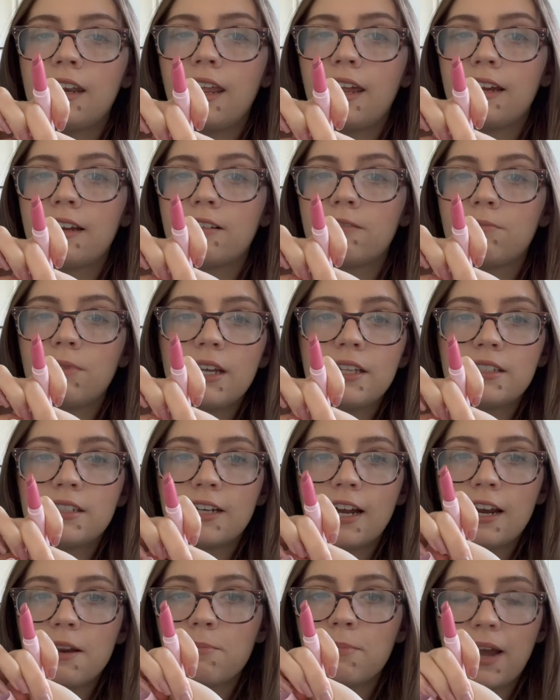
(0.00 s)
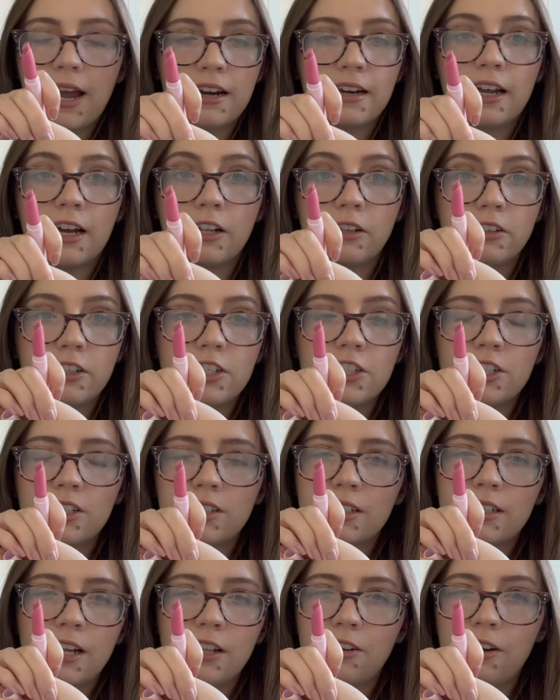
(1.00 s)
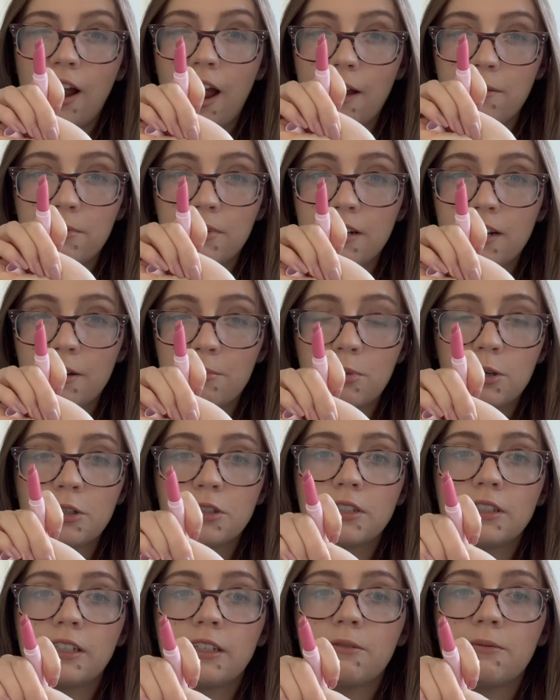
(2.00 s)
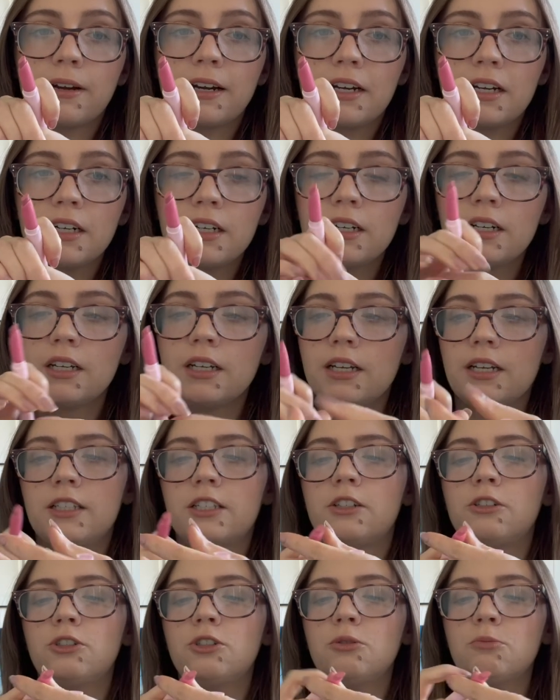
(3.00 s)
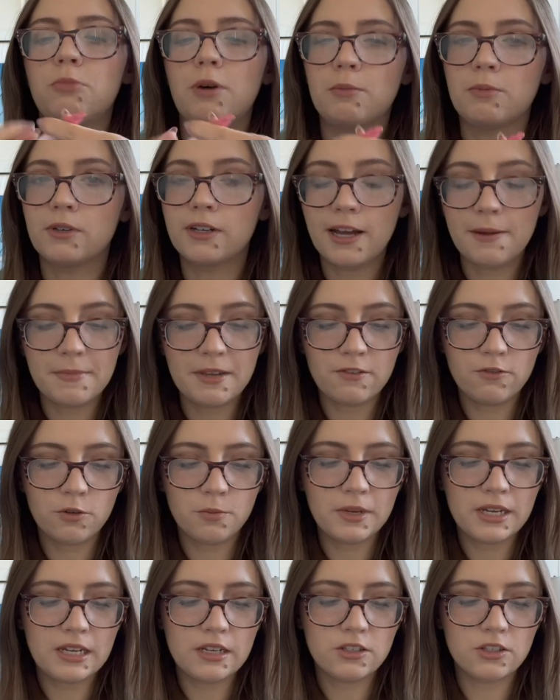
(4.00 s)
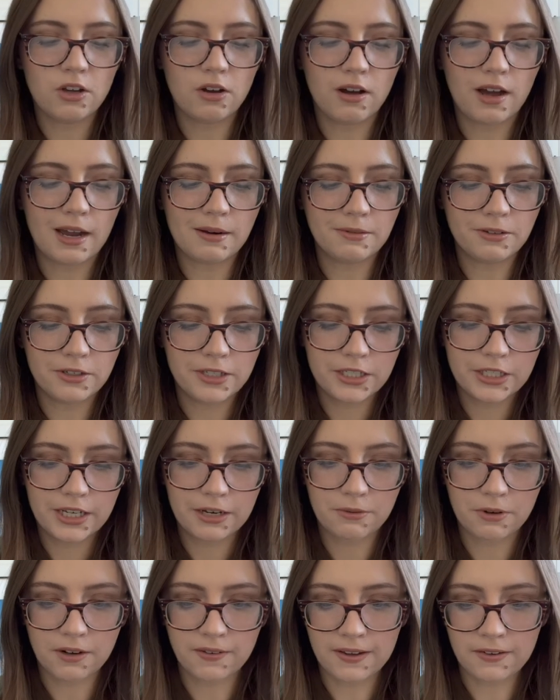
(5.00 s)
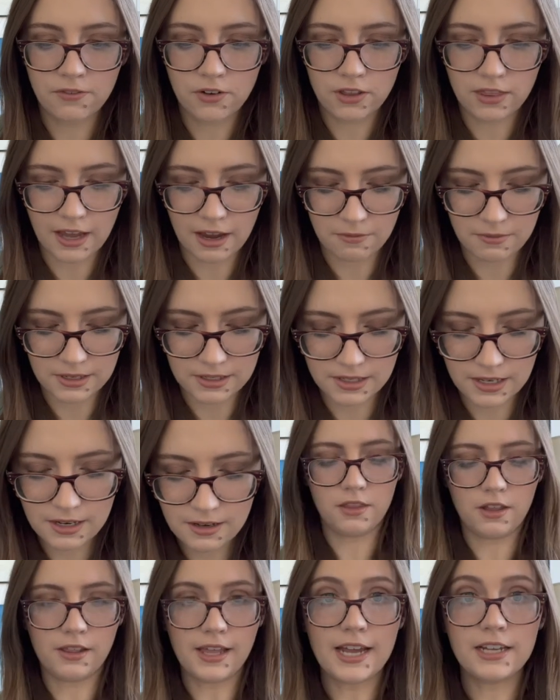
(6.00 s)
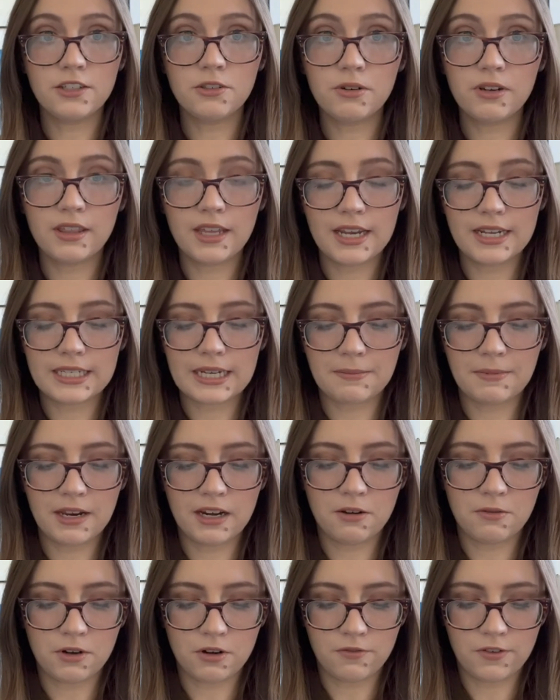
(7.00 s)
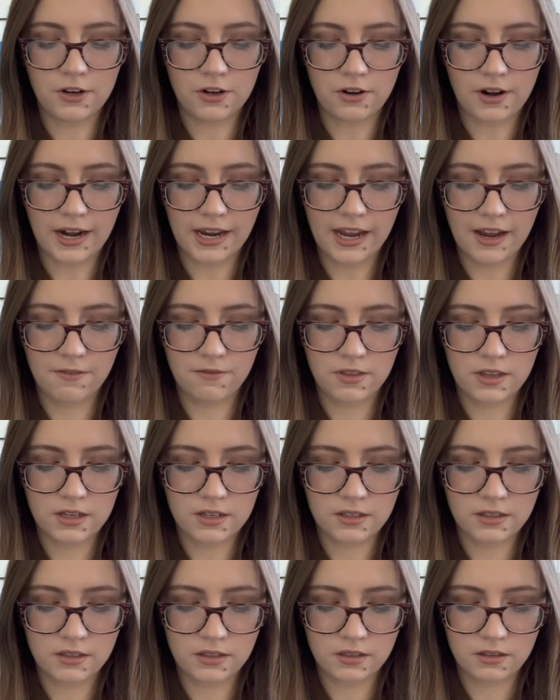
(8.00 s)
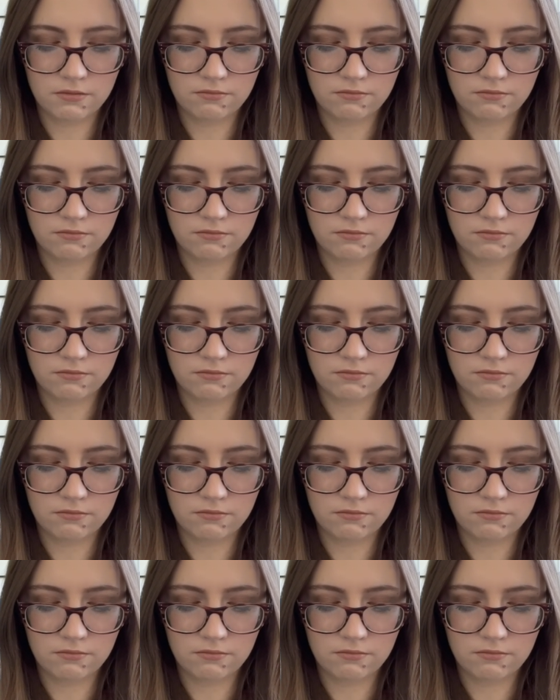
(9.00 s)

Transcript: like it's not a bad color. It's just a color I would not personally wear. It's a little too bubblegummy for me, so I'm going to get rid of it for that reason. The last three things I'm getting rid of here, I have this,